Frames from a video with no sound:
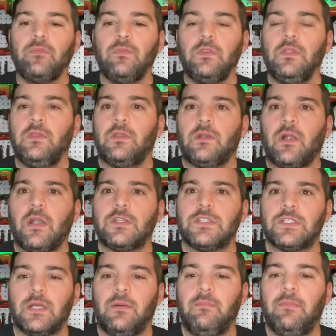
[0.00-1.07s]
There are
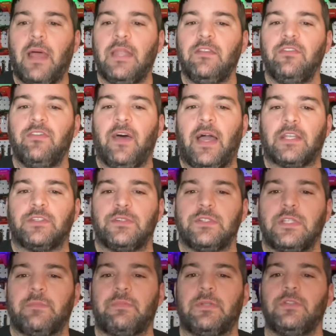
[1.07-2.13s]
some manufacturers
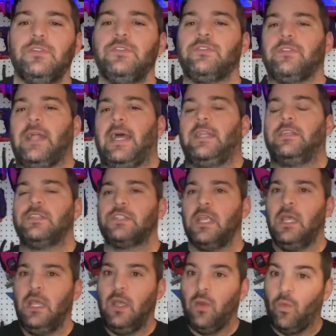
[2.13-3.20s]
that produce flatteners
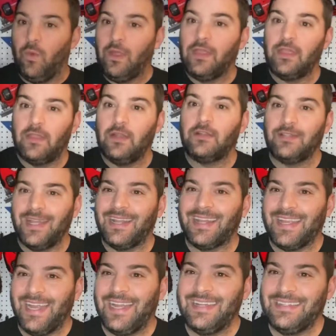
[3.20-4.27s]
with their
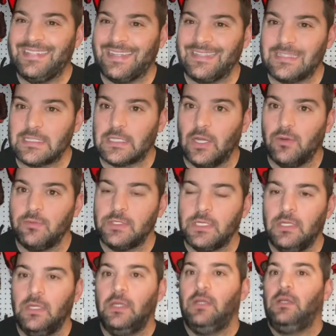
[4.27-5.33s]
dedicated telescopes.
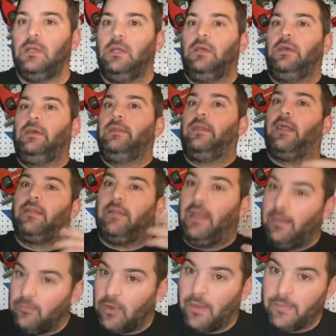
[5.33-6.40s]
Not name
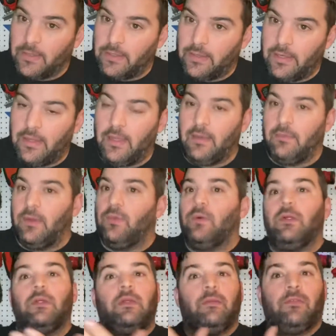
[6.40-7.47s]
dropping or anything, but
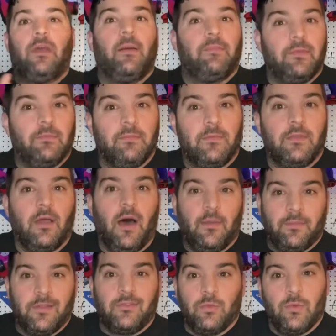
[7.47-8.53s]
Williams
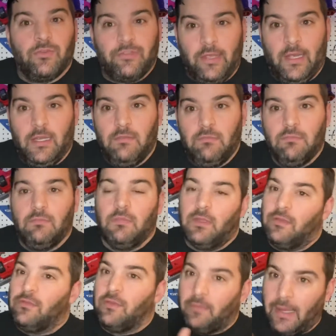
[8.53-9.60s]
Optics will say is
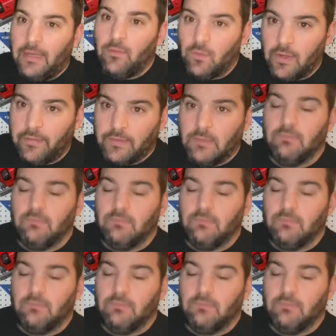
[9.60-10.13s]
the main one of them.